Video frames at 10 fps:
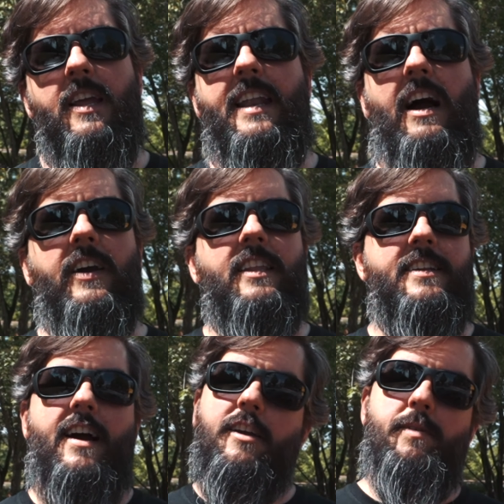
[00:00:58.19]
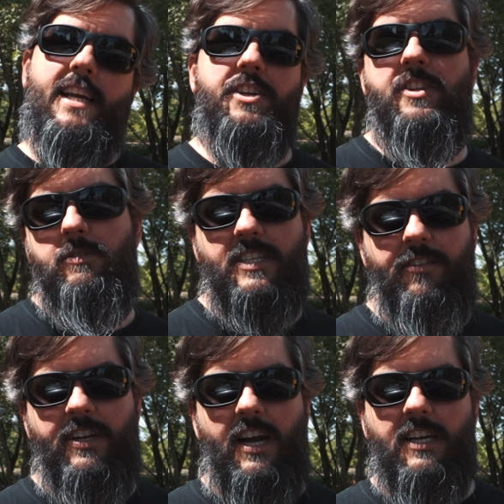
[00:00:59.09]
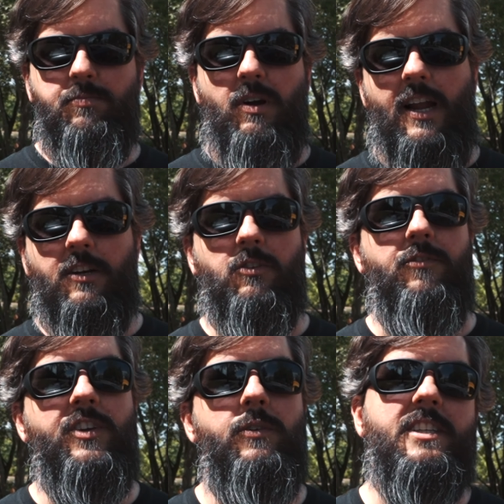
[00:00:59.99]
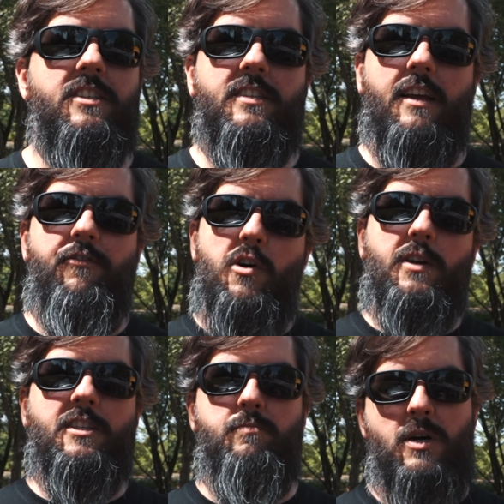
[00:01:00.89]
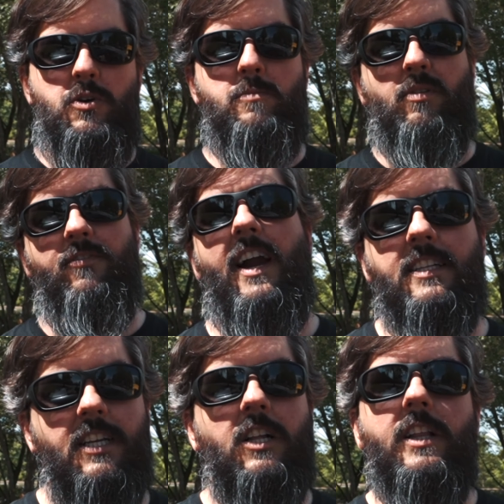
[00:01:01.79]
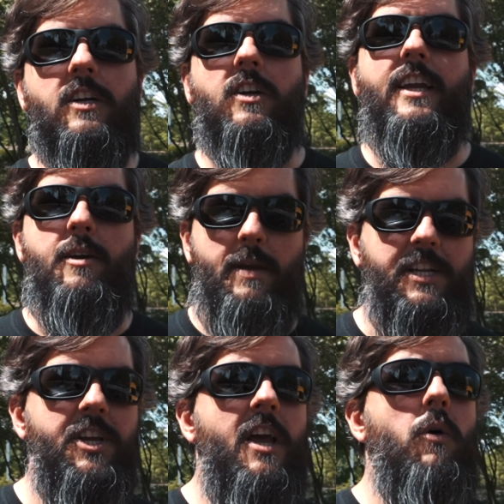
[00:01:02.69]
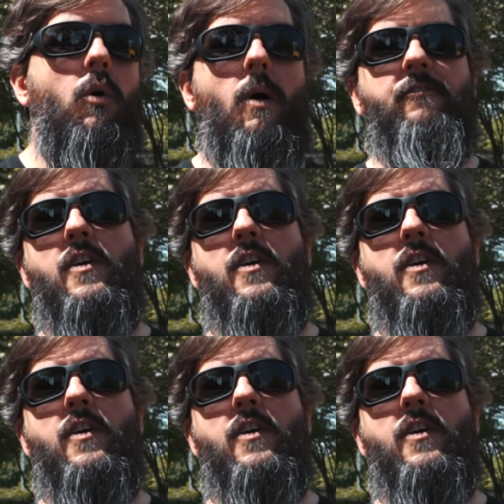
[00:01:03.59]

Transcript: Now, in the documentation that was given to us prior to review, it just said focus mode provides a clearer image. Well, what